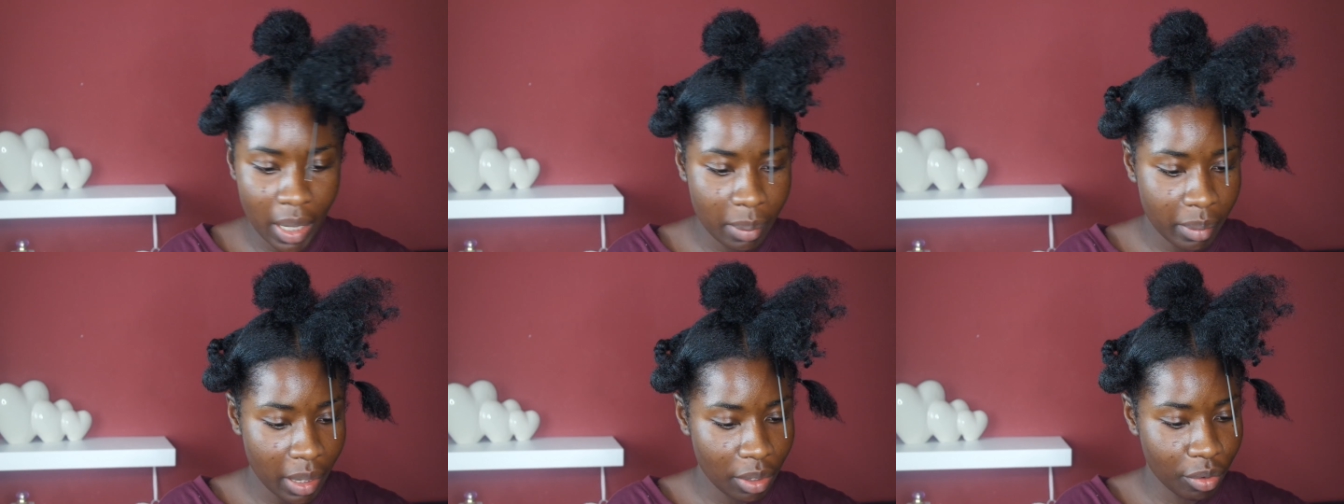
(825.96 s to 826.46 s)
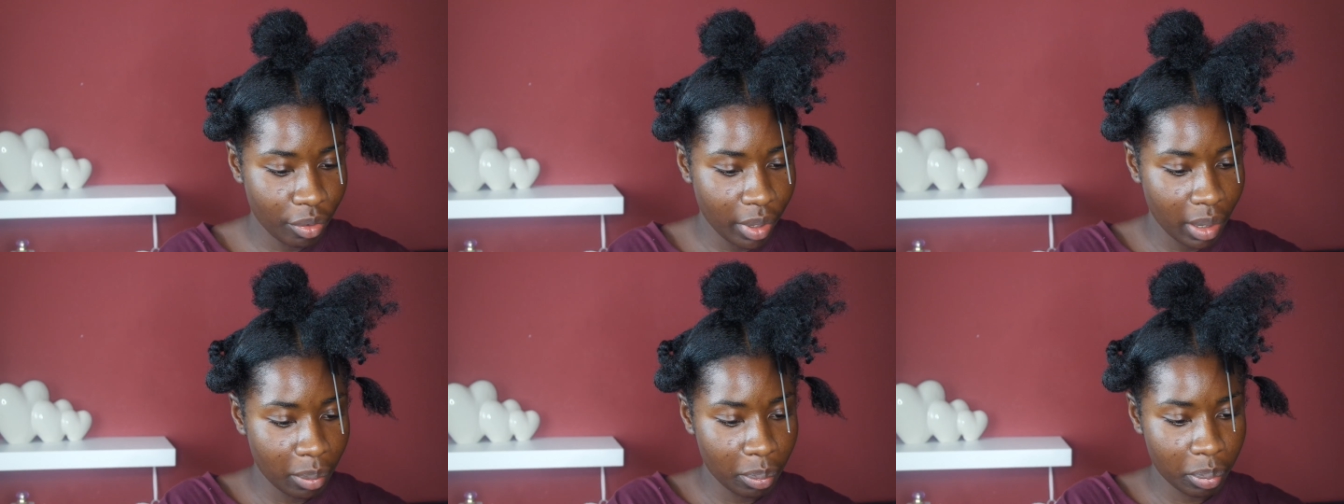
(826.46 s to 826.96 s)
make my
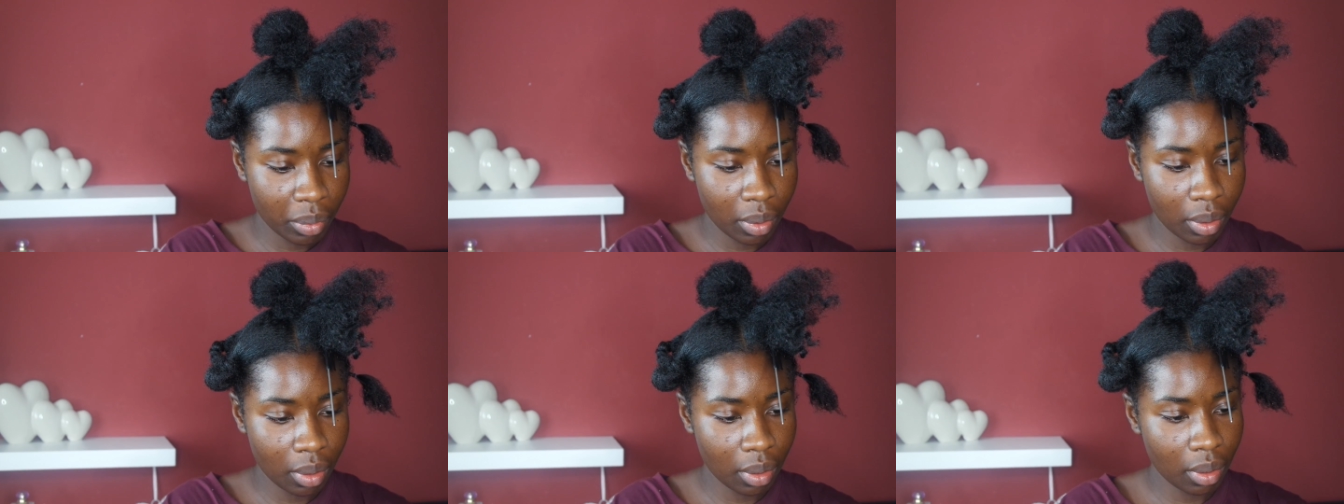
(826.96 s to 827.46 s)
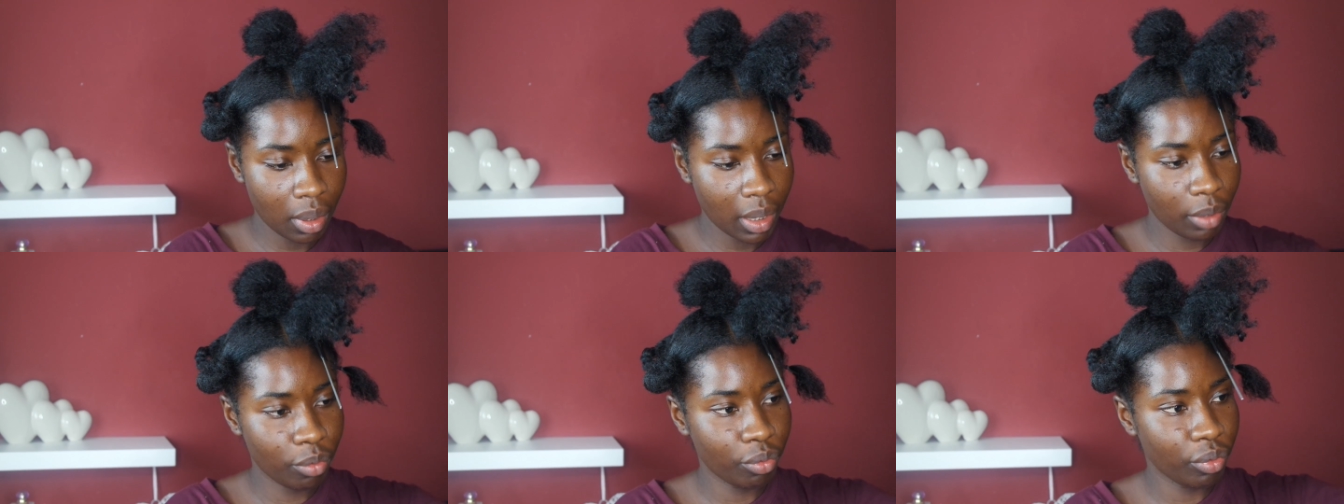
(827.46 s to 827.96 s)
grit
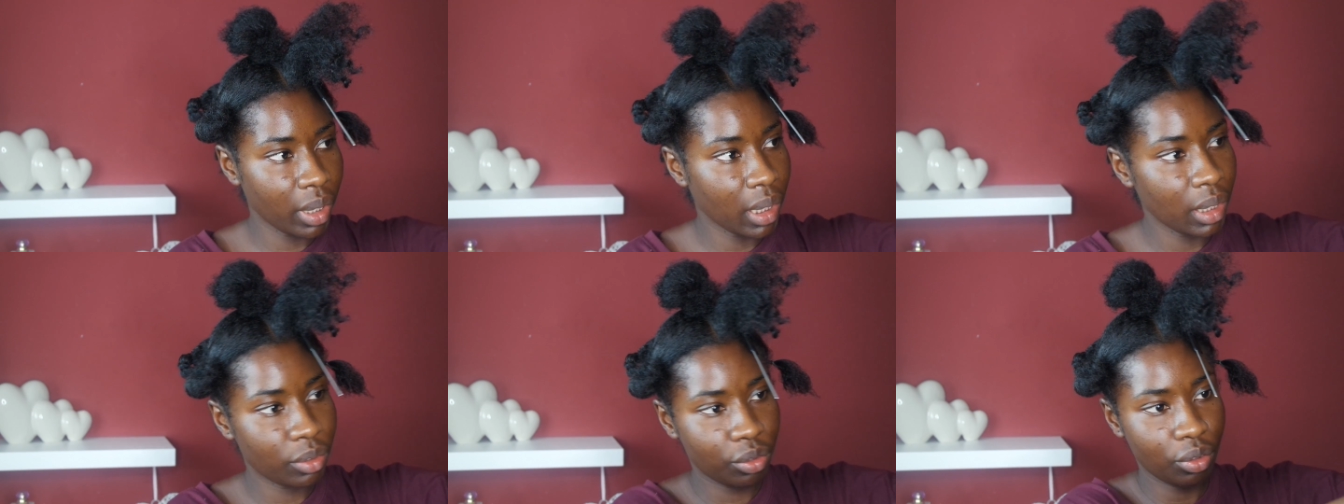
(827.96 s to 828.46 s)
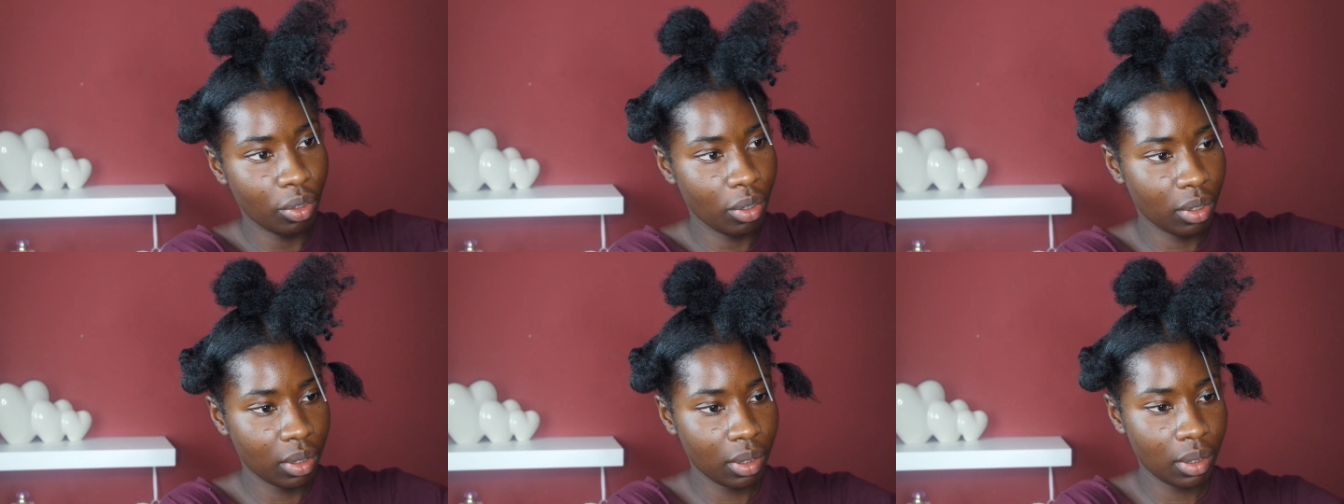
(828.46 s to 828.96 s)
like really
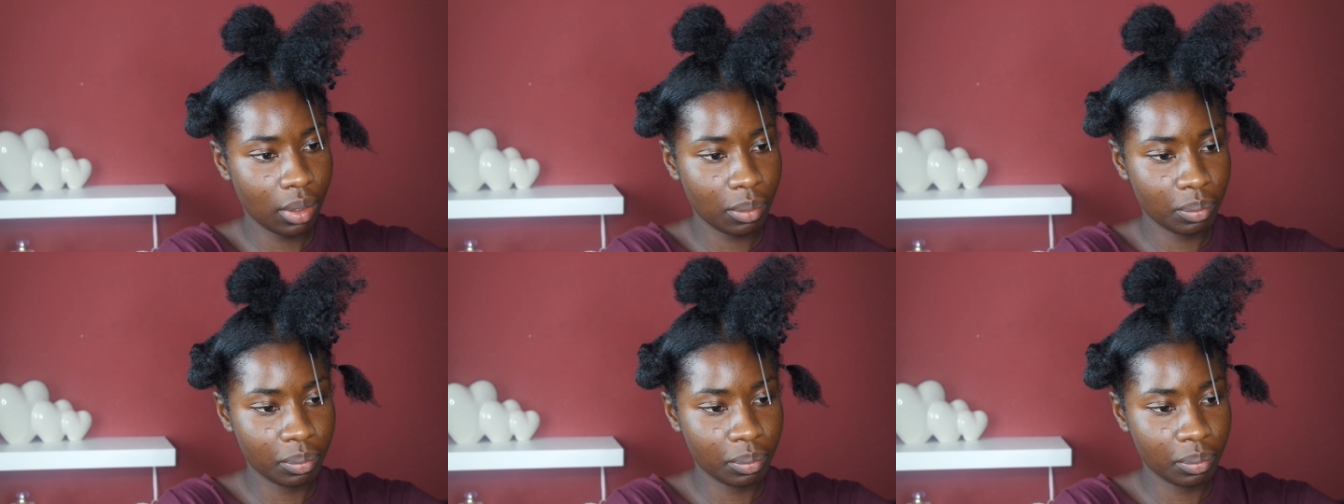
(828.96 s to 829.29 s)
strong.